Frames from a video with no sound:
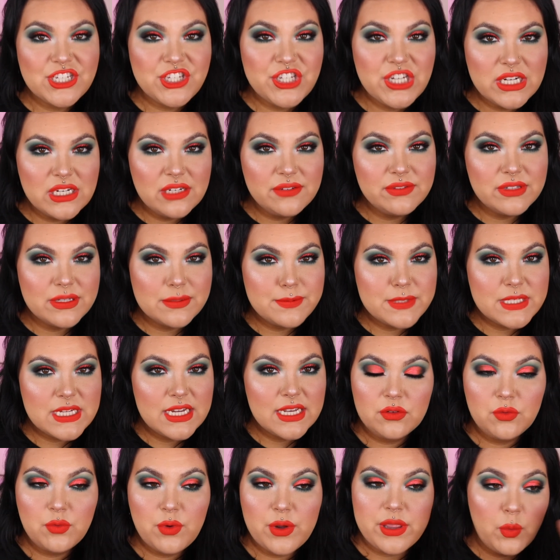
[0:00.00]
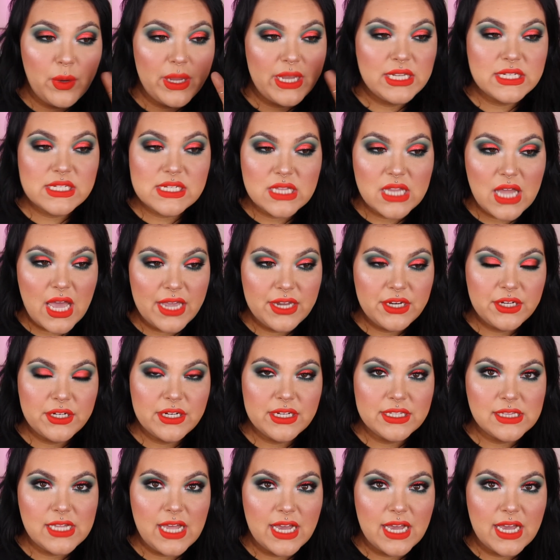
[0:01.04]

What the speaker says: shade of lipstick with winged liner and